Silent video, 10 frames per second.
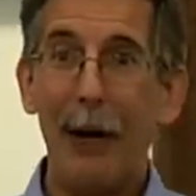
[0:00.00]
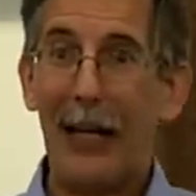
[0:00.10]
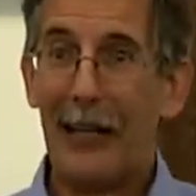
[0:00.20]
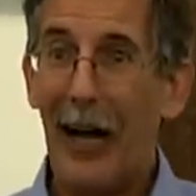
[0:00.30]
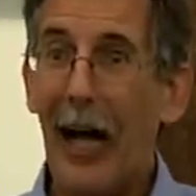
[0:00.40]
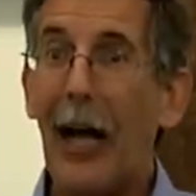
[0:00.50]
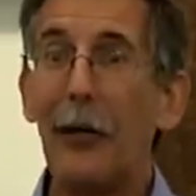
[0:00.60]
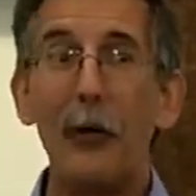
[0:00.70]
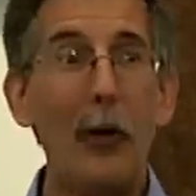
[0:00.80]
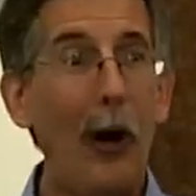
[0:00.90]
by
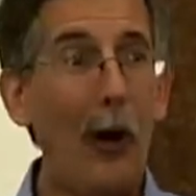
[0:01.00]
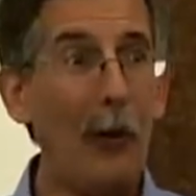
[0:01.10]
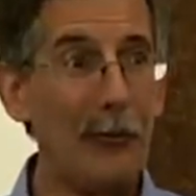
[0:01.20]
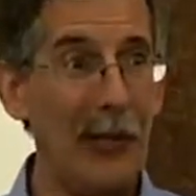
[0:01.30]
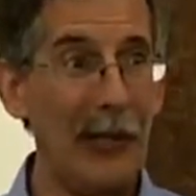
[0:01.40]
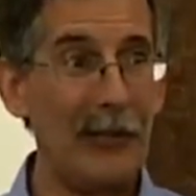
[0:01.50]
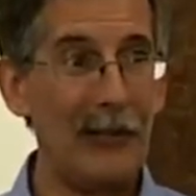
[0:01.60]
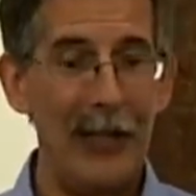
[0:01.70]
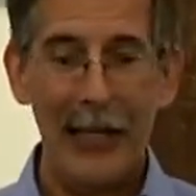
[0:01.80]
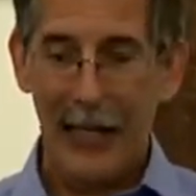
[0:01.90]
God who calls
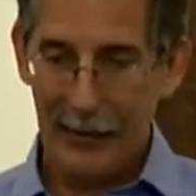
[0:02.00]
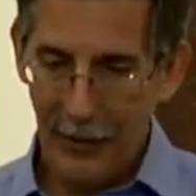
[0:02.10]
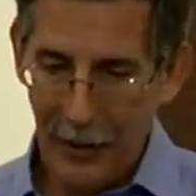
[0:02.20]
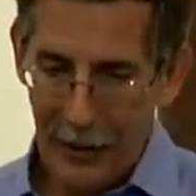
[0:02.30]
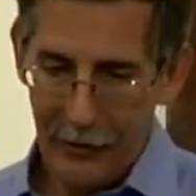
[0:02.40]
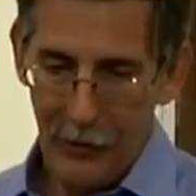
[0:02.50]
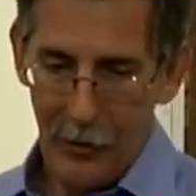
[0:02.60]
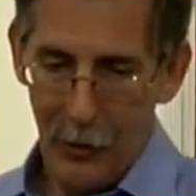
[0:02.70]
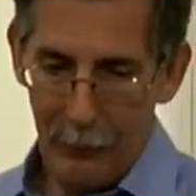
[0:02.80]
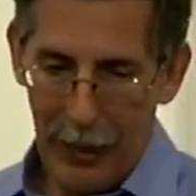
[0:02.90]
us and God
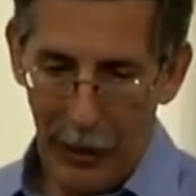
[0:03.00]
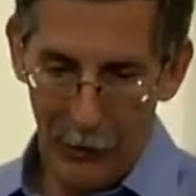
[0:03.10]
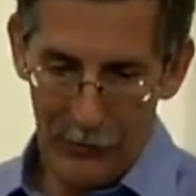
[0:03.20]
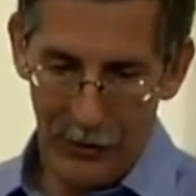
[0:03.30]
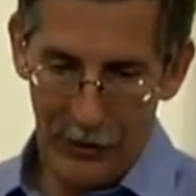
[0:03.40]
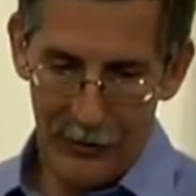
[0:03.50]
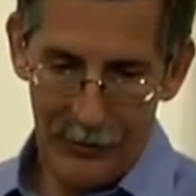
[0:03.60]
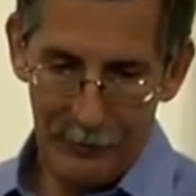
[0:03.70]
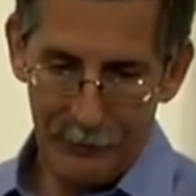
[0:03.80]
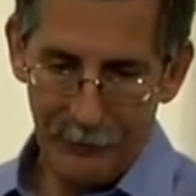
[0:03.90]
who empowers us.